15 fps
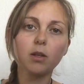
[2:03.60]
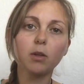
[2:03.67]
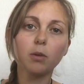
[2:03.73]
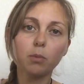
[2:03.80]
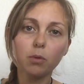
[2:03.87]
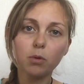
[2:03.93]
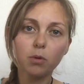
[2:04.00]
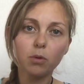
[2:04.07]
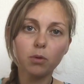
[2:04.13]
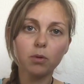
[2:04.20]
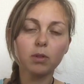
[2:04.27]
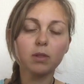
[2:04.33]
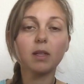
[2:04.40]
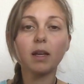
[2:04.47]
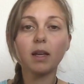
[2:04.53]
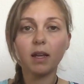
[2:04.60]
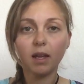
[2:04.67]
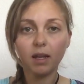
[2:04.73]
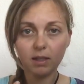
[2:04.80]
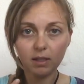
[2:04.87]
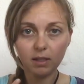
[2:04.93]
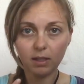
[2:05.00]
your mucus
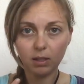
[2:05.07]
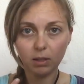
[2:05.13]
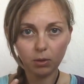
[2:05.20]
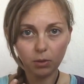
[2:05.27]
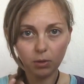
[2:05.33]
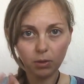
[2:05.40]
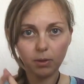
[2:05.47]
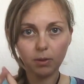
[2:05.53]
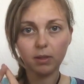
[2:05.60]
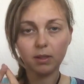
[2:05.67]
and your